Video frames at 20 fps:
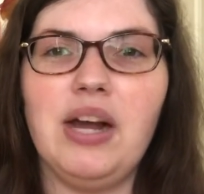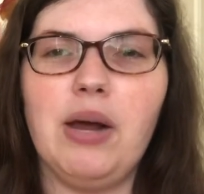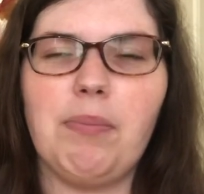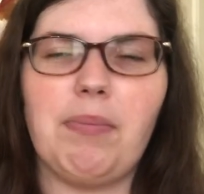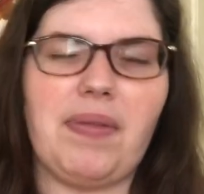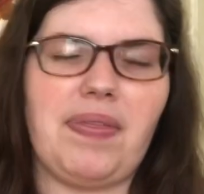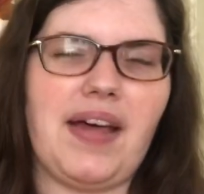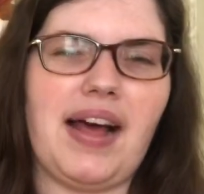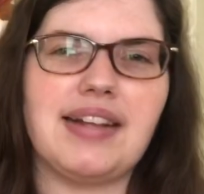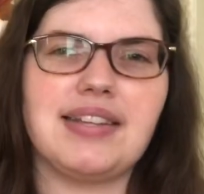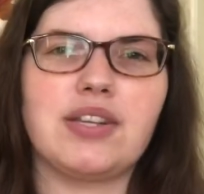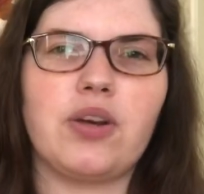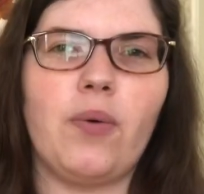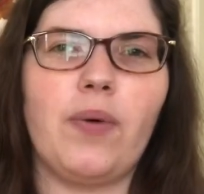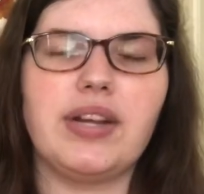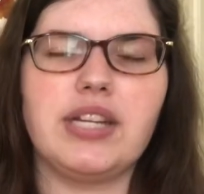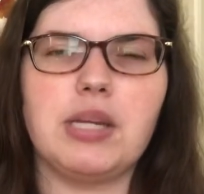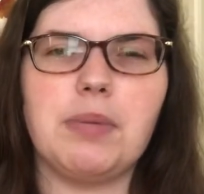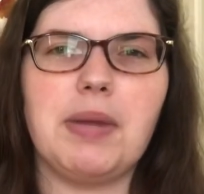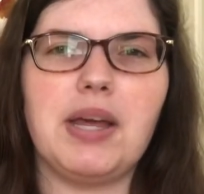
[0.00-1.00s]
But that's
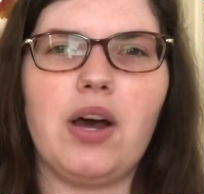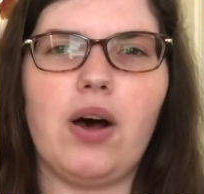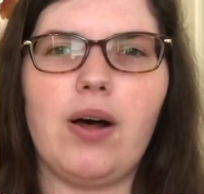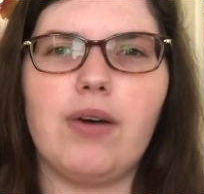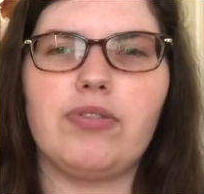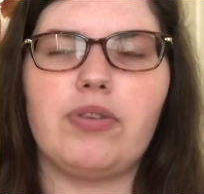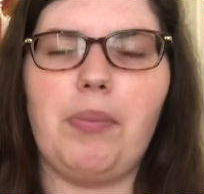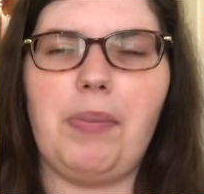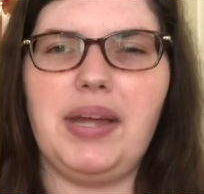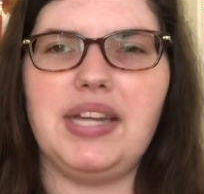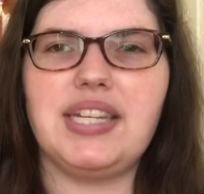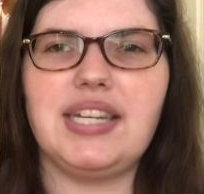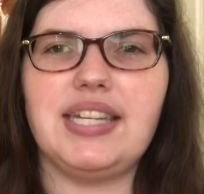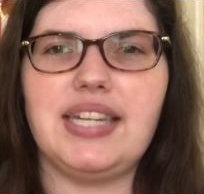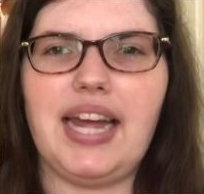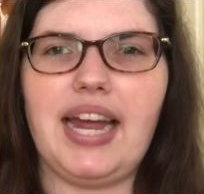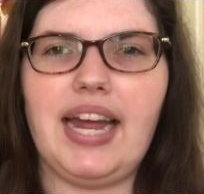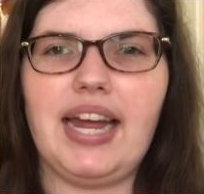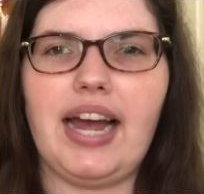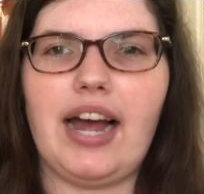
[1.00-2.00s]
going to be all for me today.